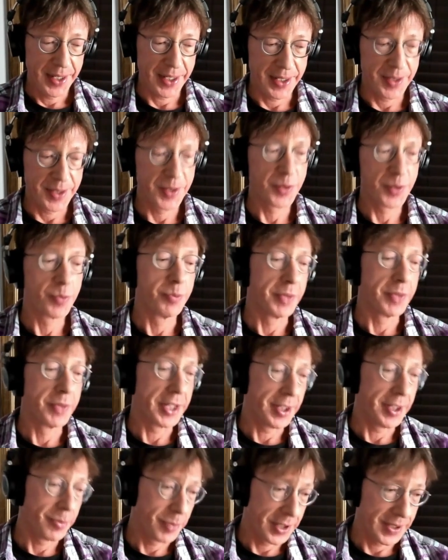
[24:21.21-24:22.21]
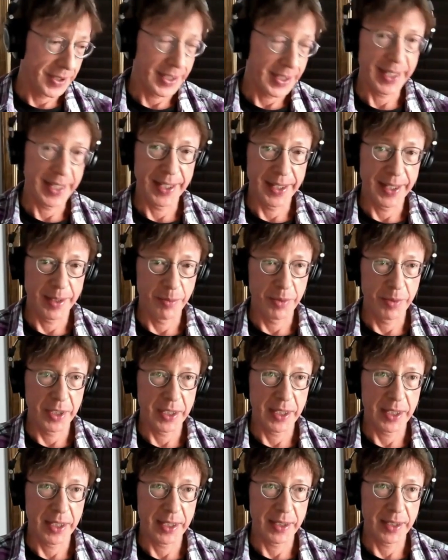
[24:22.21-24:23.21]
is manipulated.
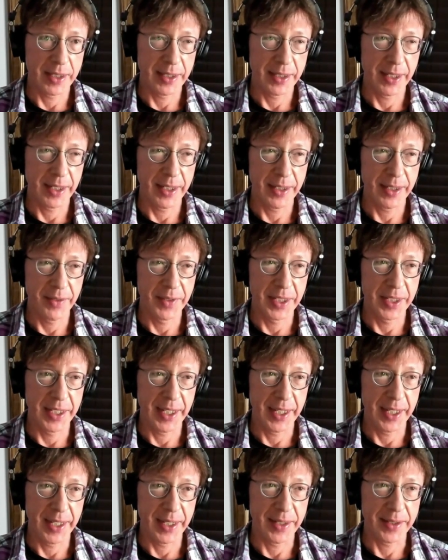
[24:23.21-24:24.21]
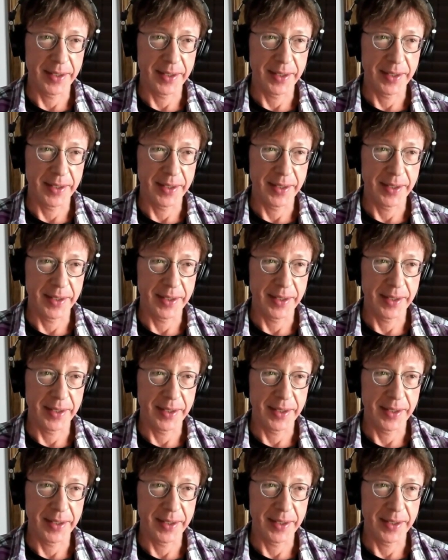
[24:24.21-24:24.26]
But at, at the end of the day,